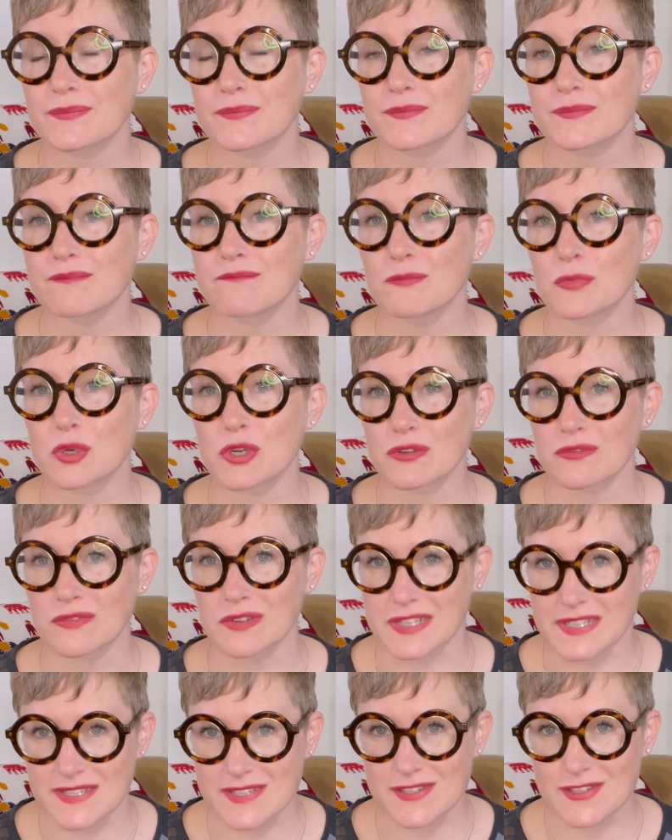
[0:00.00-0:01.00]
more
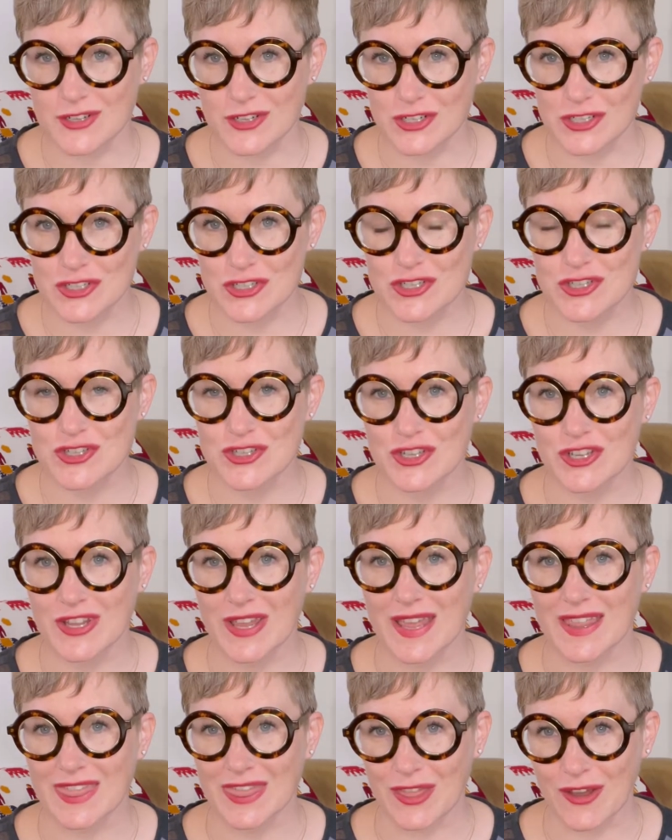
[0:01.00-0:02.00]
researched
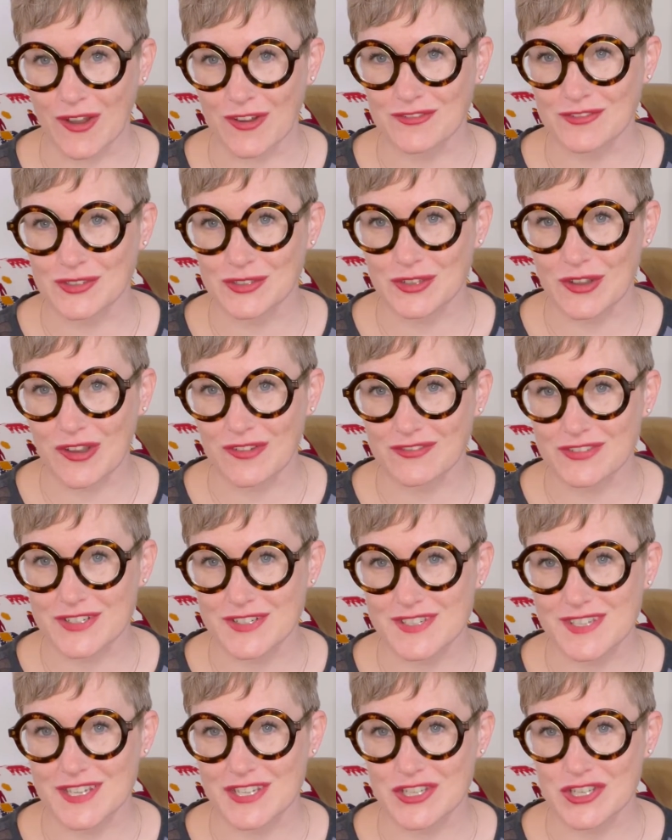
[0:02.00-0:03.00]
and thoughtful
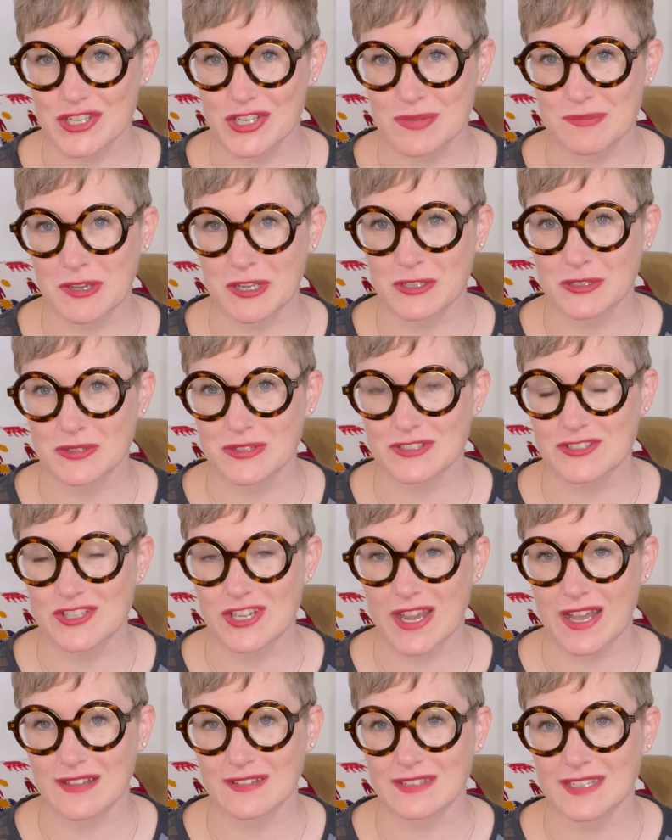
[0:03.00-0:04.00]
conversation about
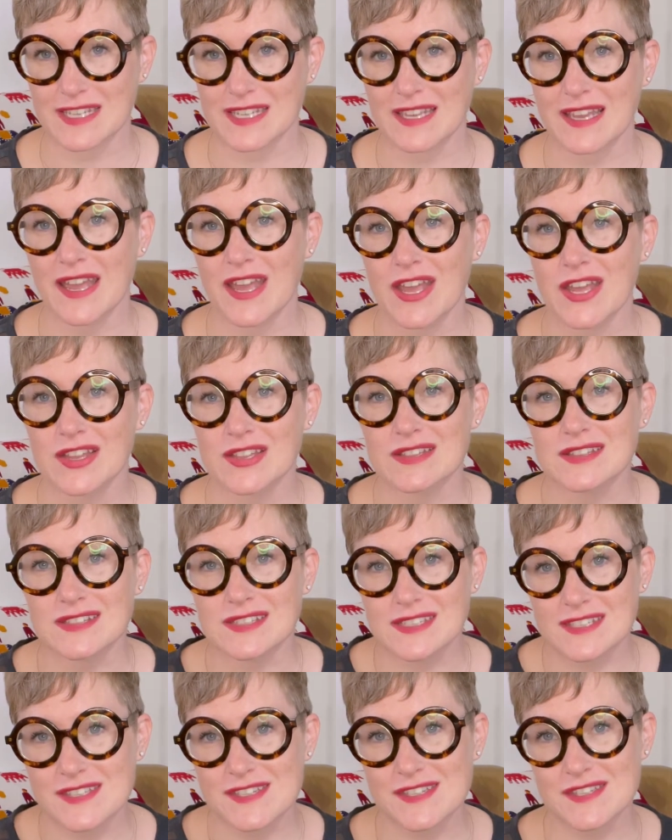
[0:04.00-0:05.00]
Gialli,
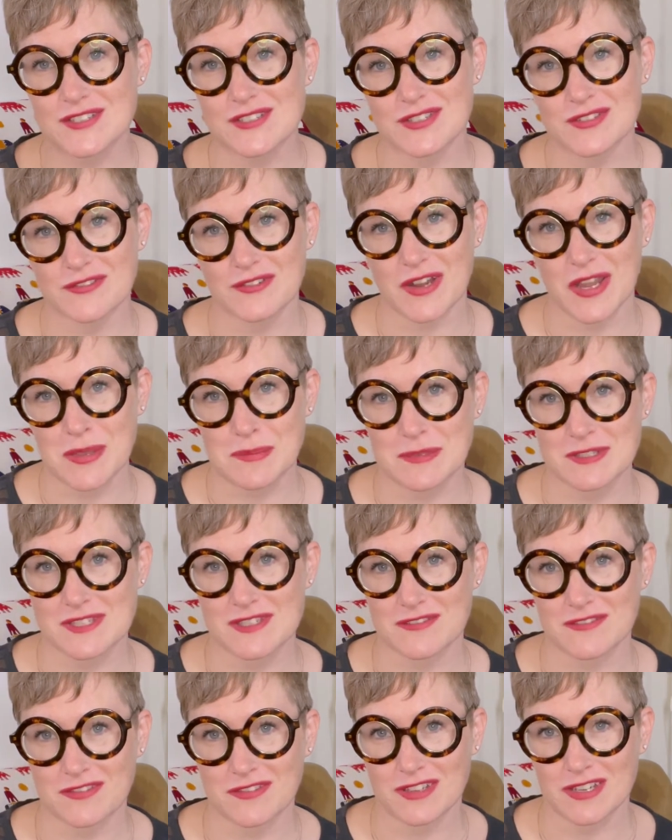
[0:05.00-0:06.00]
listen to Fragments
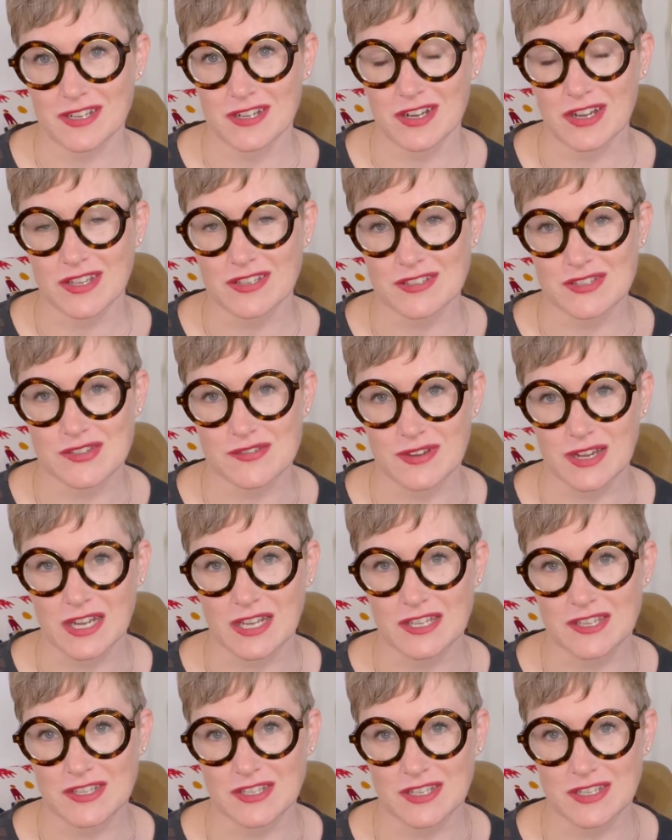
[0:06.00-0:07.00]
of Fear. It is very
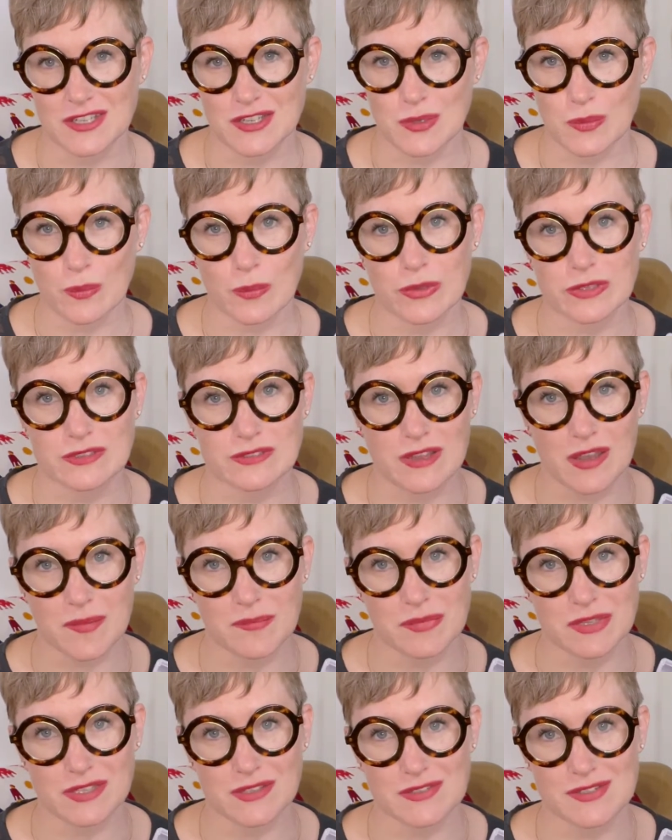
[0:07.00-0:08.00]
good and you will not
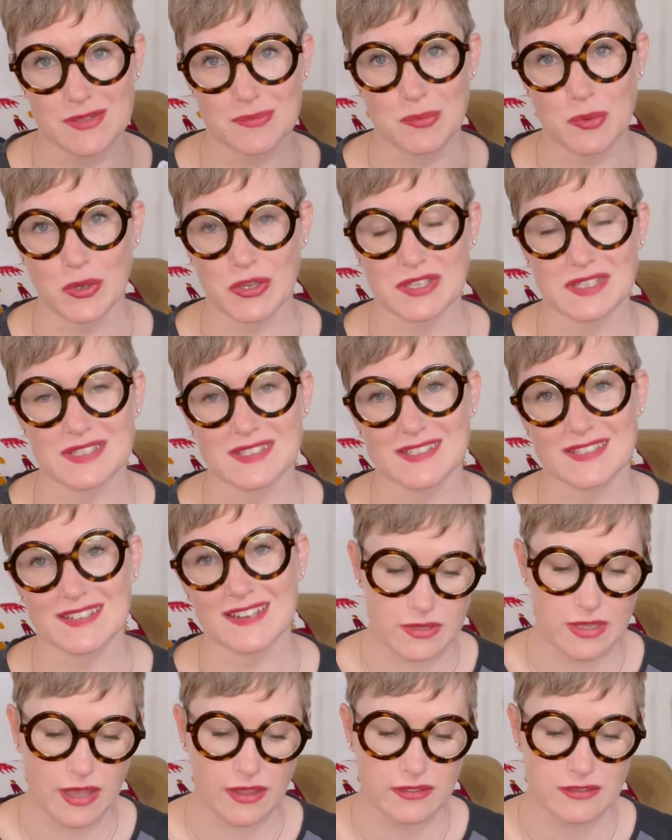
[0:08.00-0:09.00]
be disappointed.
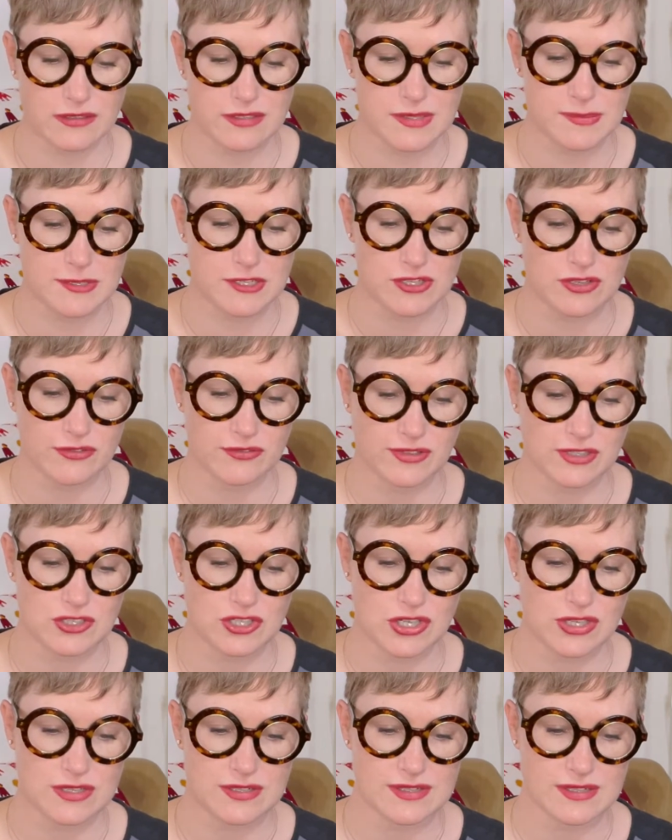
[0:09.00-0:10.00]
The other special
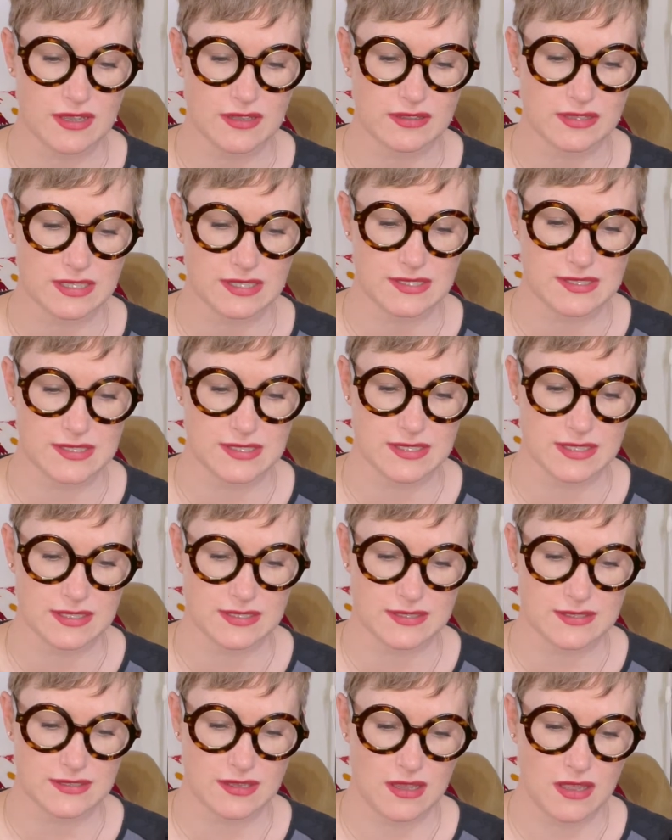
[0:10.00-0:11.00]
features on this disc